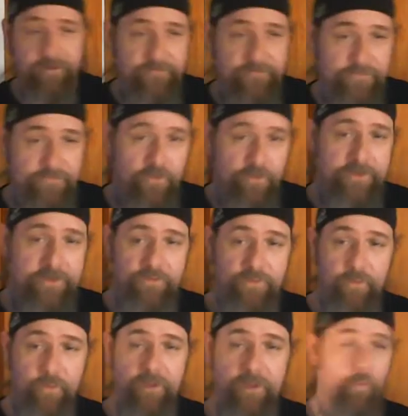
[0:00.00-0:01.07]
just look at the
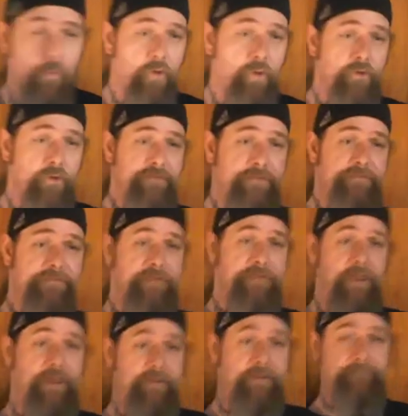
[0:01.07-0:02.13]
way the world is
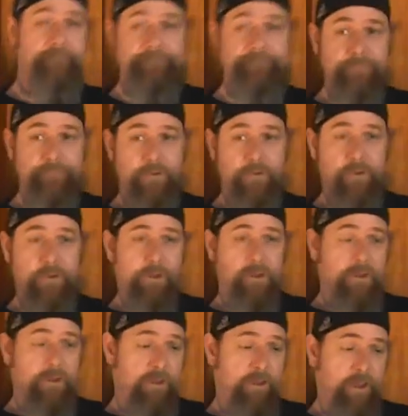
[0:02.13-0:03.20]
today.
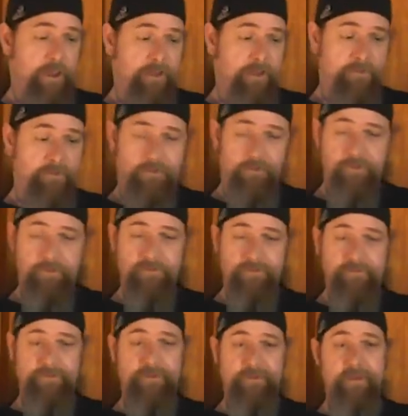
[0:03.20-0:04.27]
And you can
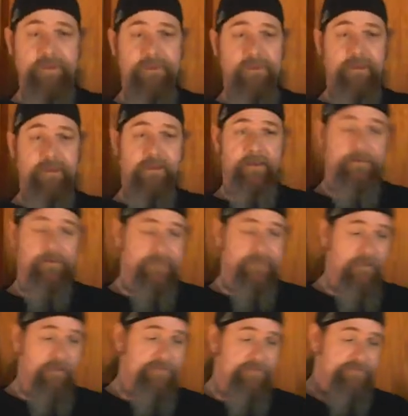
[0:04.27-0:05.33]
just be like, yeah,
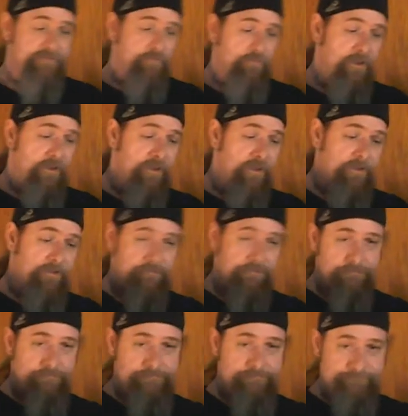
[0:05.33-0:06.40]
now I see why.
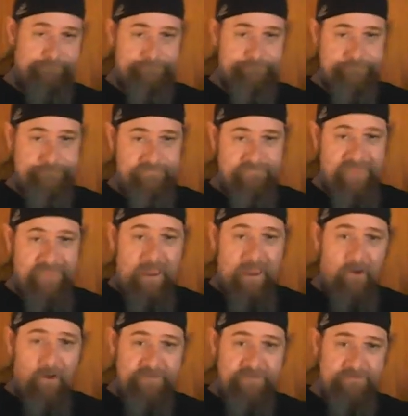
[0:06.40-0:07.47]

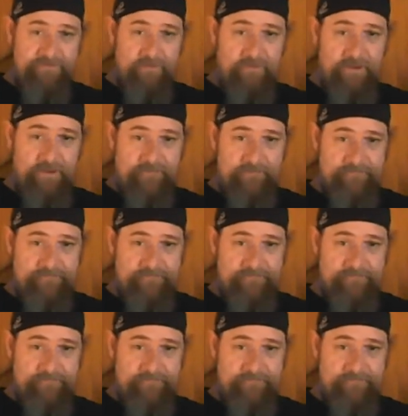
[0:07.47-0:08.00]
Now I see why.